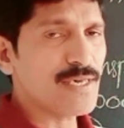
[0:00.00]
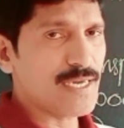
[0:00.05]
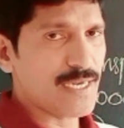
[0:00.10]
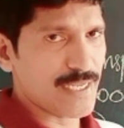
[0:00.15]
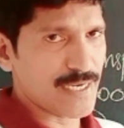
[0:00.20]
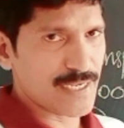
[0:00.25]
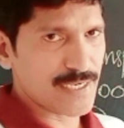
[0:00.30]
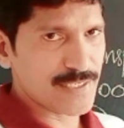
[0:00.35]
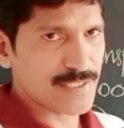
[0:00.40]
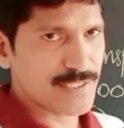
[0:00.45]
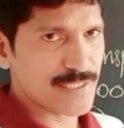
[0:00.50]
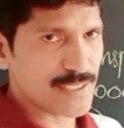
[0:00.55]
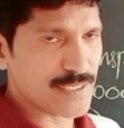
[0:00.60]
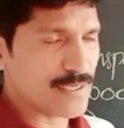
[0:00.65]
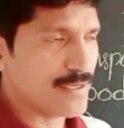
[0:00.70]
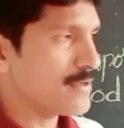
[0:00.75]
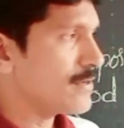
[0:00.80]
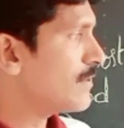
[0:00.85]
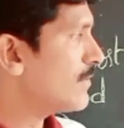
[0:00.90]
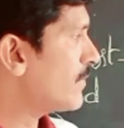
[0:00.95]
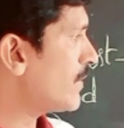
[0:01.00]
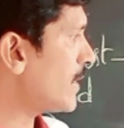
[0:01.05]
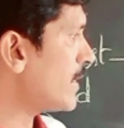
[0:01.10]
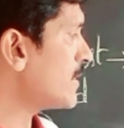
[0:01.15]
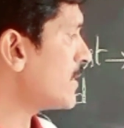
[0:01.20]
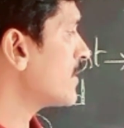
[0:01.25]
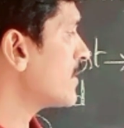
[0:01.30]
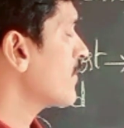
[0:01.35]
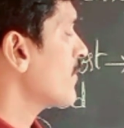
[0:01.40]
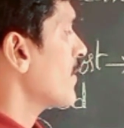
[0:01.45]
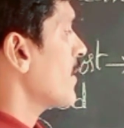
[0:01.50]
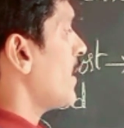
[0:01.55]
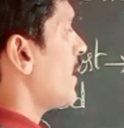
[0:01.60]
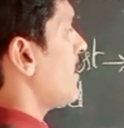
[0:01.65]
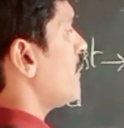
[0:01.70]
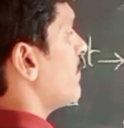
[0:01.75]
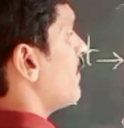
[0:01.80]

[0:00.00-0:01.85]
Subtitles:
energy, right? And